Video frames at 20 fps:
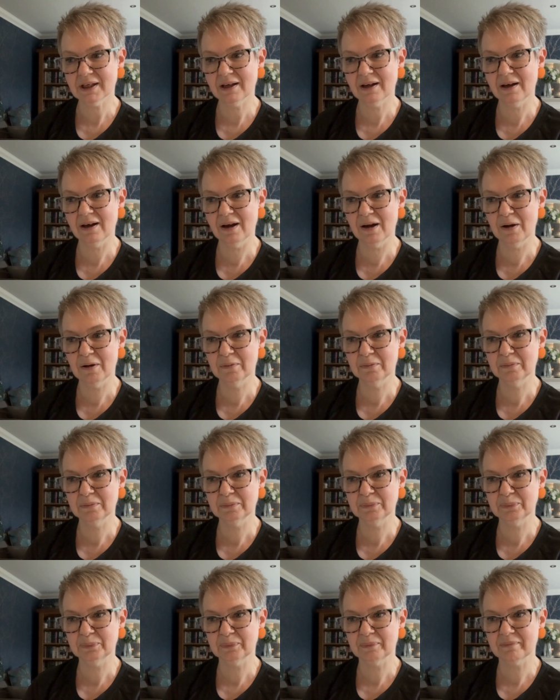
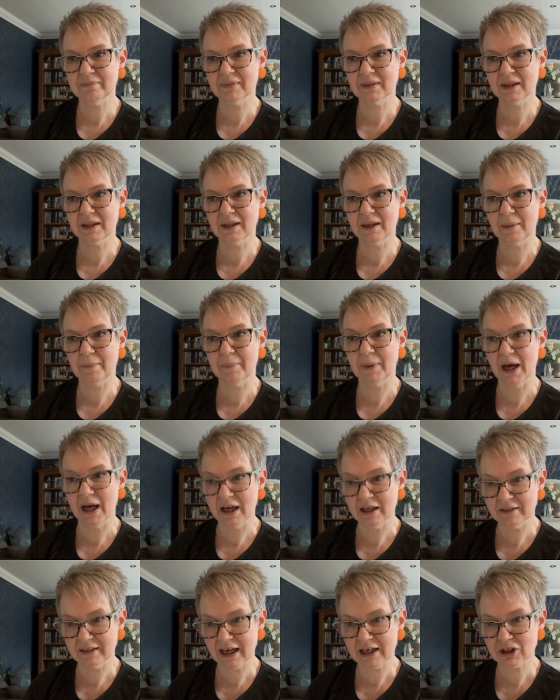
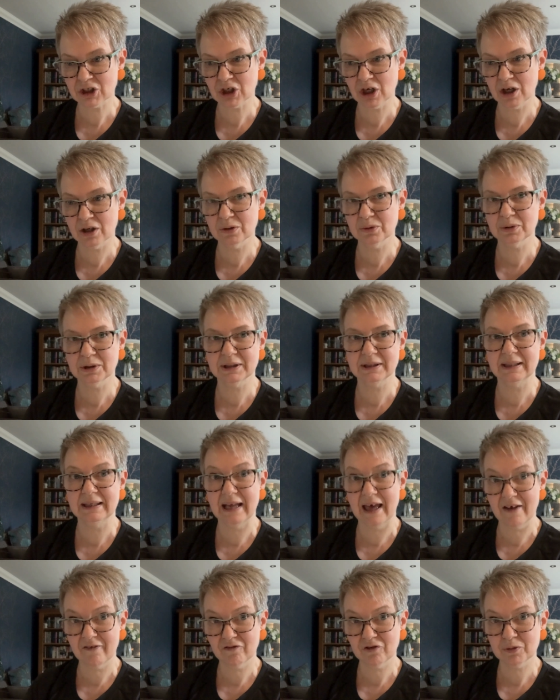But that child
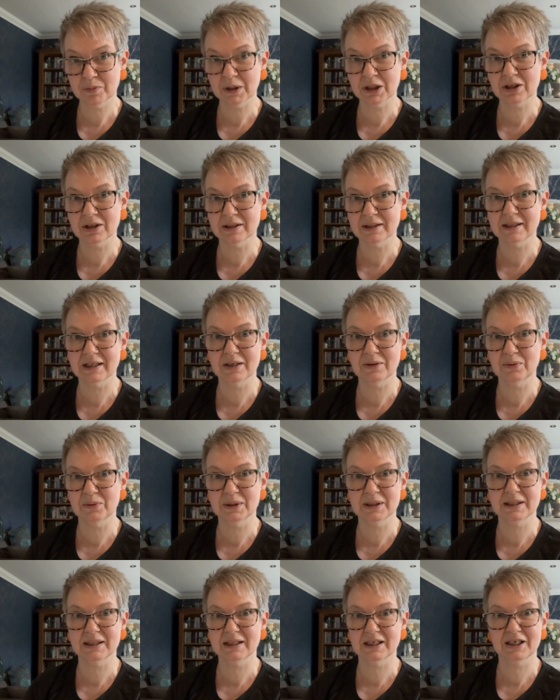left because it
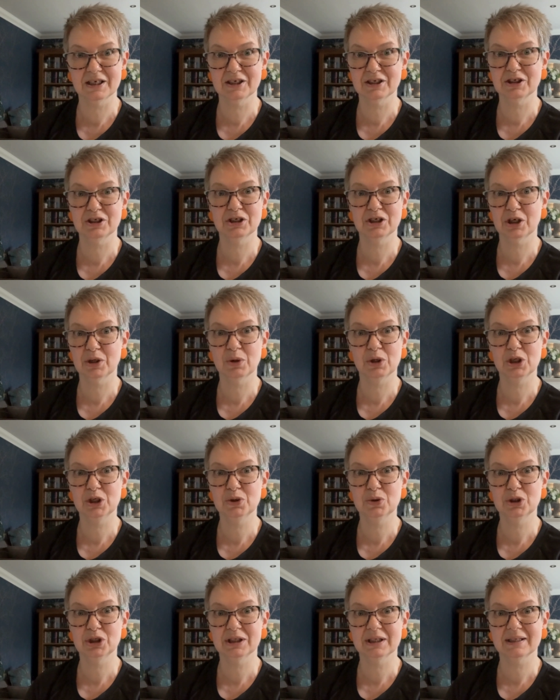was, you know, a
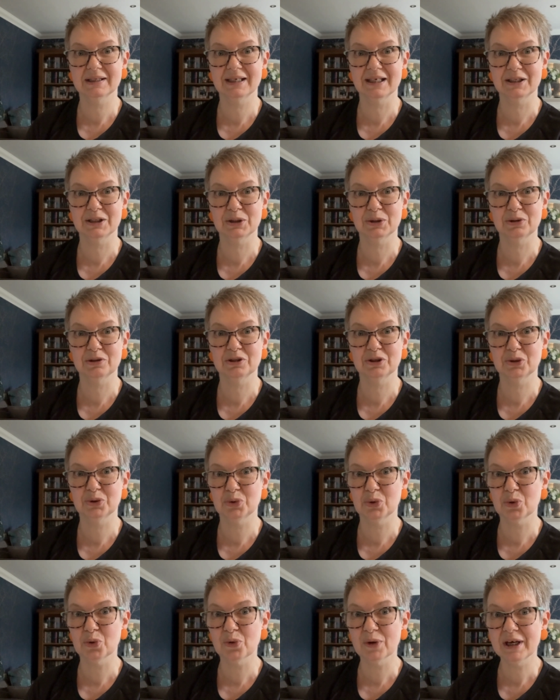huge success
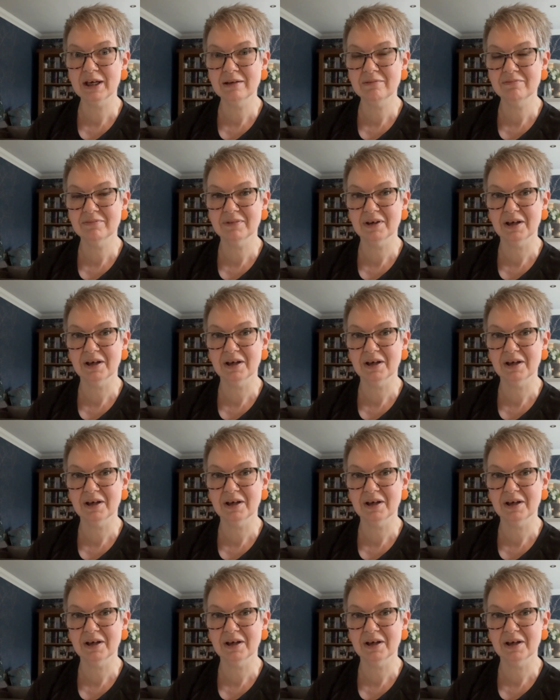story.